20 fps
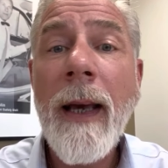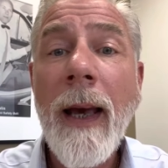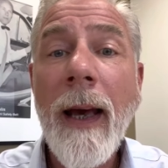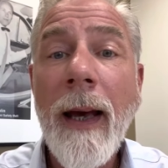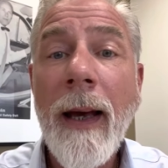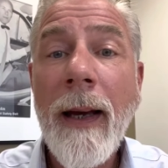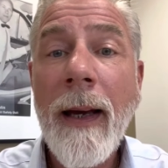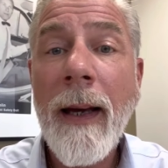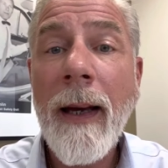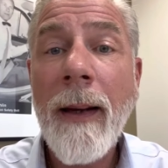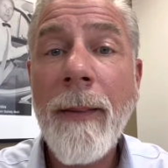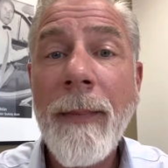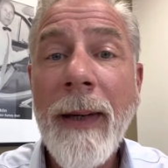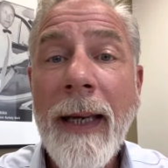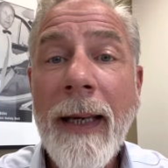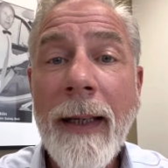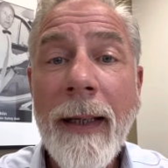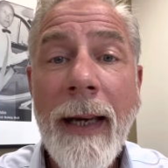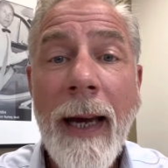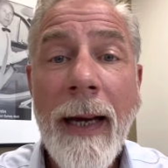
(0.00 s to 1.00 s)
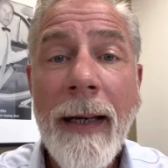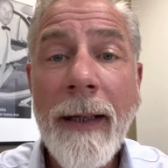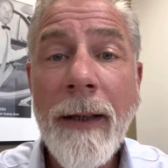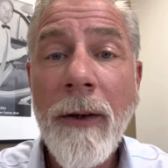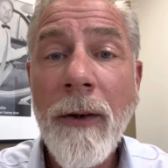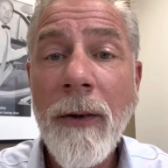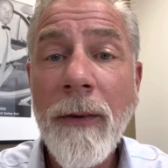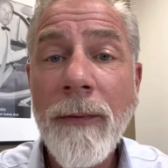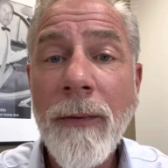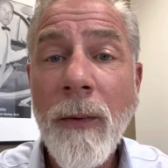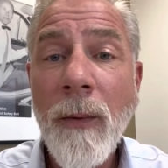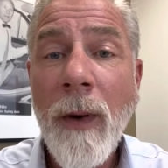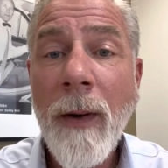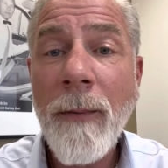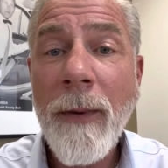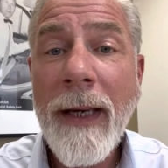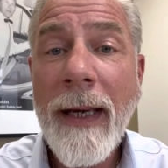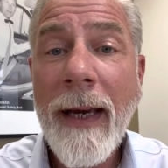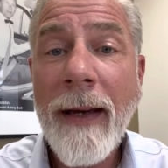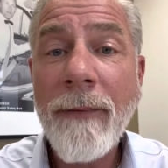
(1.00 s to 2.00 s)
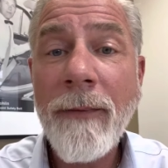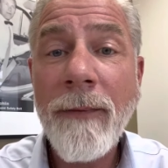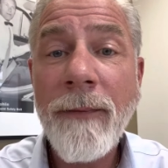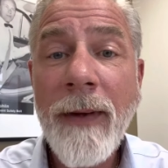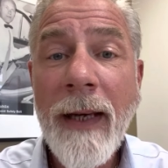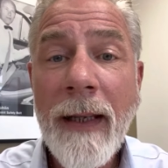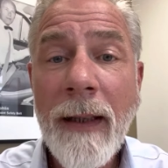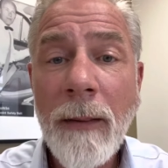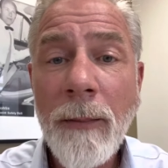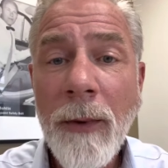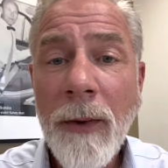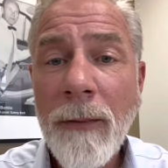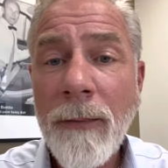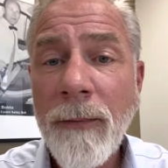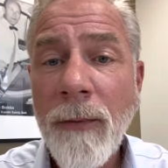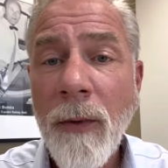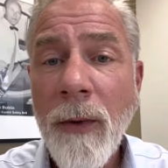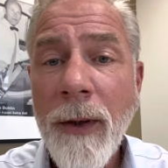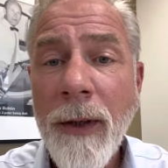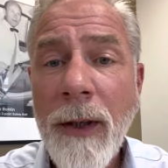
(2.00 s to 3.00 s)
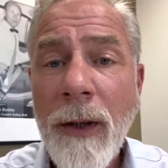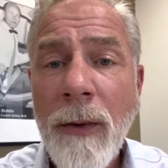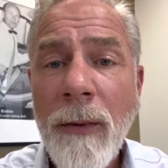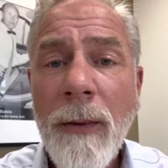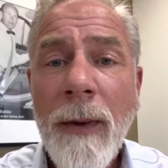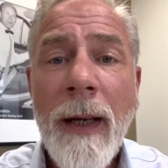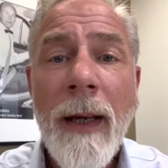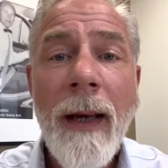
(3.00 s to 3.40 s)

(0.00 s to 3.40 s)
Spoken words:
and kind of go over what we have available for you,